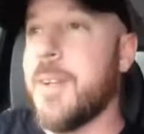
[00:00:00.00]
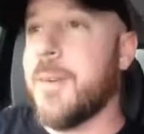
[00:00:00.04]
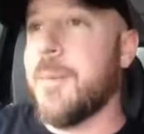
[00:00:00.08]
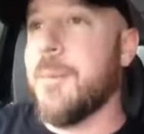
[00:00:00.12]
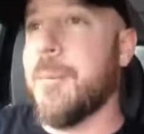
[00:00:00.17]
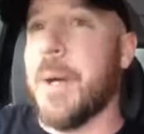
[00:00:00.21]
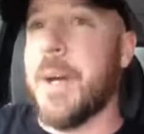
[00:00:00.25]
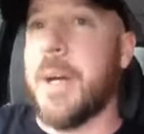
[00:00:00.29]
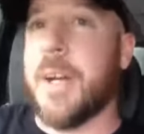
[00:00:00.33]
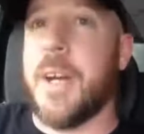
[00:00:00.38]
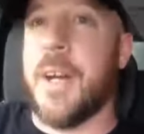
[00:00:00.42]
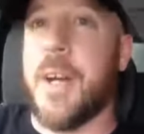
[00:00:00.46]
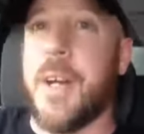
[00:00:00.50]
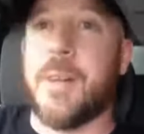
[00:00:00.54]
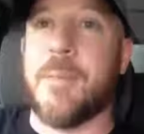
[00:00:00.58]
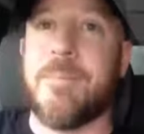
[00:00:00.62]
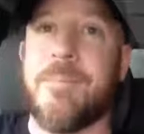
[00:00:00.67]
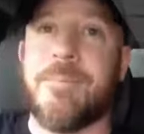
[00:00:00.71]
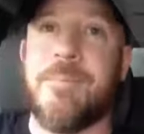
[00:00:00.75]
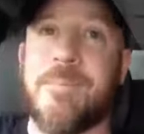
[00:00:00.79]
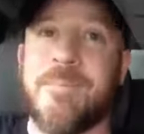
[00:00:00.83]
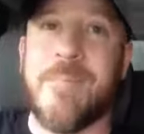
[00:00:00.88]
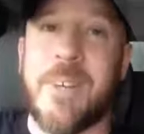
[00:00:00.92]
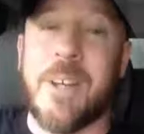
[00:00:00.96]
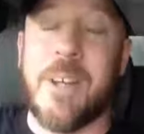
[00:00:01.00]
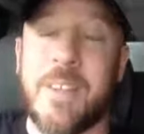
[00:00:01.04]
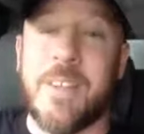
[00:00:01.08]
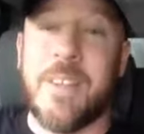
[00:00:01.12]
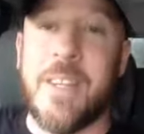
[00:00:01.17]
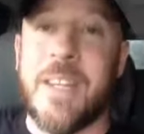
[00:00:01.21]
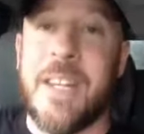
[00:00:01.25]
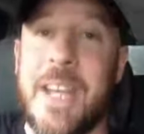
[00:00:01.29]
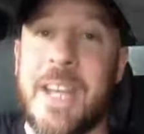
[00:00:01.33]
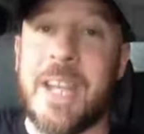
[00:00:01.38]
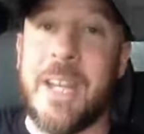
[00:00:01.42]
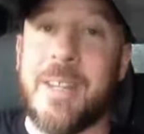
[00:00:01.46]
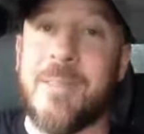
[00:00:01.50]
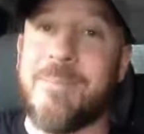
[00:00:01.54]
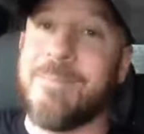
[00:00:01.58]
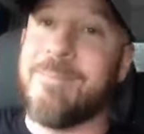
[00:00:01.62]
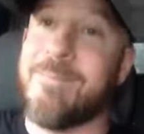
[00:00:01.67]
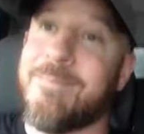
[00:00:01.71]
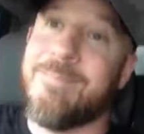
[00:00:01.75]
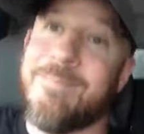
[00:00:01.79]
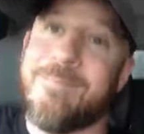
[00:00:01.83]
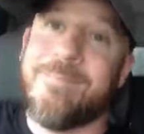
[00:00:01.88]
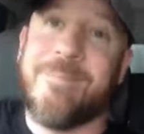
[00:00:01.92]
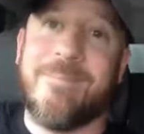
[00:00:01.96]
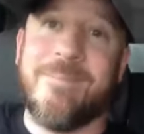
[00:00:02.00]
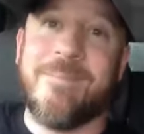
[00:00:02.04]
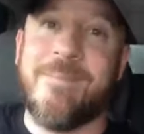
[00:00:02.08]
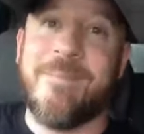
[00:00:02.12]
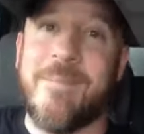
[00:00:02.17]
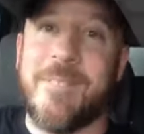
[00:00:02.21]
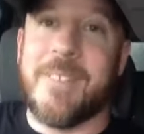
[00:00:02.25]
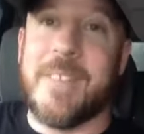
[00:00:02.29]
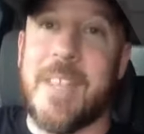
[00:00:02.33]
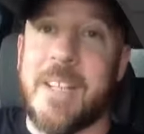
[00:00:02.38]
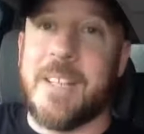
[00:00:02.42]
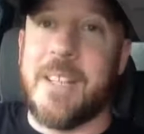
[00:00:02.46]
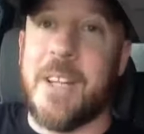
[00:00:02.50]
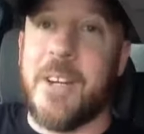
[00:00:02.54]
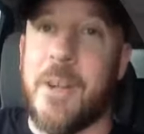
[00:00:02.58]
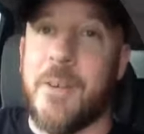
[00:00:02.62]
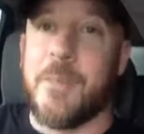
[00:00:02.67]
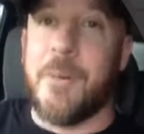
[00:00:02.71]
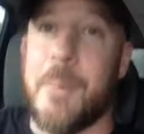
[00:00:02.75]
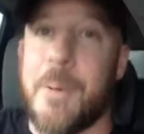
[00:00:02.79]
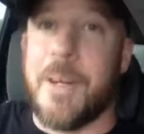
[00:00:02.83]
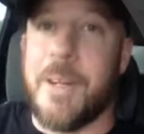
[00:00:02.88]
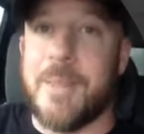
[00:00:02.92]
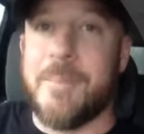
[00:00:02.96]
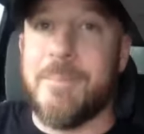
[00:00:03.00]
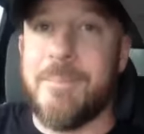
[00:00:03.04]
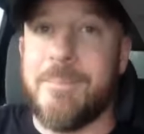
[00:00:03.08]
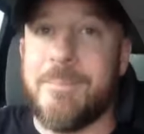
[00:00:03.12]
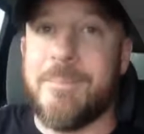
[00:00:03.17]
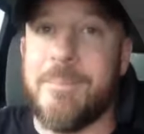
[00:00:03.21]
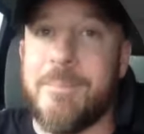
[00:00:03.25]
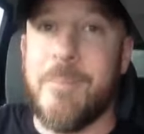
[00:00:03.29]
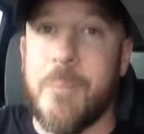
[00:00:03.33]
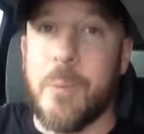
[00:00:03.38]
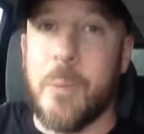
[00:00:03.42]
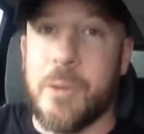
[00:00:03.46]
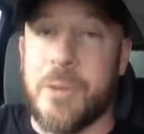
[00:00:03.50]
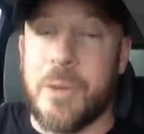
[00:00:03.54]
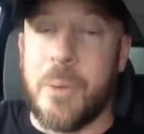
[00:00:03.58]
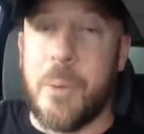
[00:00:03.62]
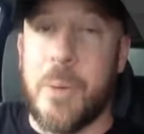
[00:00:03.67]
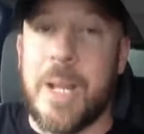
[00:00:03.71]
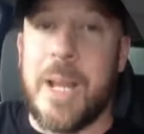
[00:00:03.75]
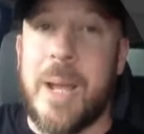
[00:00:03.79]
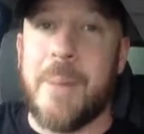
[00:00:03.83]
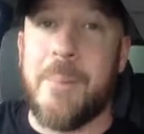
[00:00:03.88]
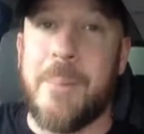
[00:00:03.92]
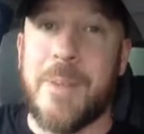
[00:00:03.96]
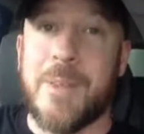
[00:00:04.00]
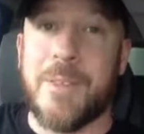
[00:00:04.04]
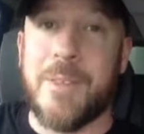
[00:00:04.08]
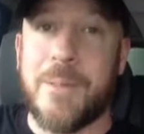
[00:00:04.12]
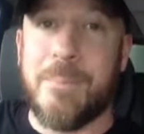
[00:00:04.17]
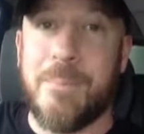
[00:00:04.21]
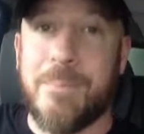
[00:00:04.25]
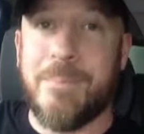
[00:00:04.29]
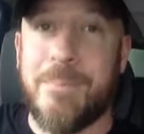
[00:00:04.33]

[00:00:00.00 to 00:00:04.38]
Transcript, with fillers: But uh, other than that, take care, everybody. We'll see what happens.